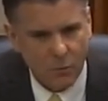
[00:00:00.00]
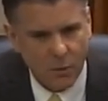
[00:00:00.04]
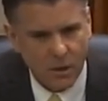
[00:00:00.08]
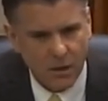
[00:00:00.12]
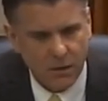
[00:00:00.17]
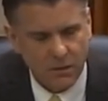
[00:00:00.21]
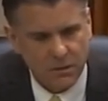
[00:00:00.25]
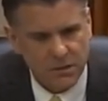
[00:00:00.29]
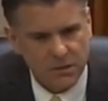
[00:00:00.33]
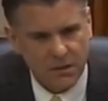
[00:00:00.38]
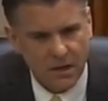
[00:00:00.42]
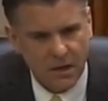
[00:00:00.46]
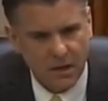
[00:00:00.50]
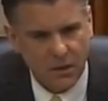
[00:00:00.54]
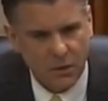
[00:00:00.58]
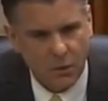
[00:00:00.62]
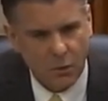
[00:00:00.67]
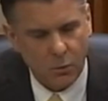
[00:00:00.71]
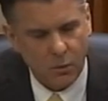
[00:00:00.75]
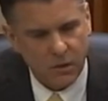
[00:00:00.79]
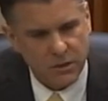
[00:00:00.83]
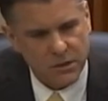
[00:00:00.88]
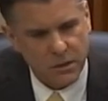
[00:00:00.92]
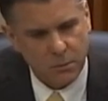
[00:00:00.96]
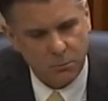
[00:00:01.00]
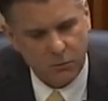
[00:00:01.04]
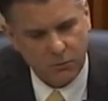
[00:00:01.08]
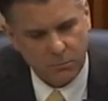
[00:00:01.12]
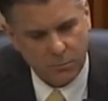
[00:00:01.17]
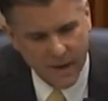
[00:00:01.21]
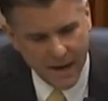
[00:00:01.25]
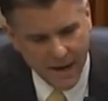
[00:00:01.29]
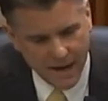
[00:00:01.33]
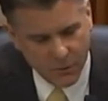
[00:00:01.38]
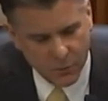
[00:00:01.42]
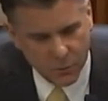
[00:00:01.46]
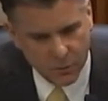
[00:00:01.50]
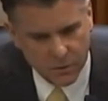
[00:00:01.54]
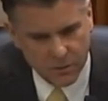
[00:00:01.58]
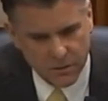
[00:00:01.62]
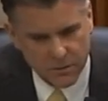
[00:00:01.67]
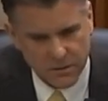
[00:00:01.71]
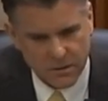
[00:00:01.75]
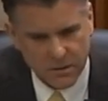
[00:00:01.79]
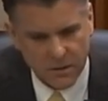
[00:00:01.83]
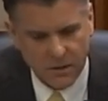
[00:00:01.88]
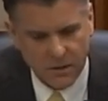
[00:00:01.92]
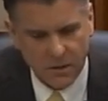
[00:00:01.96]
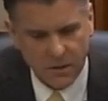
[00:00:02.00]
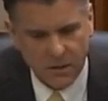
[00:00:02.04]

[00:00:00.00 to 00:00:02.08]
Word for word: while you say you don't want us to move backwards,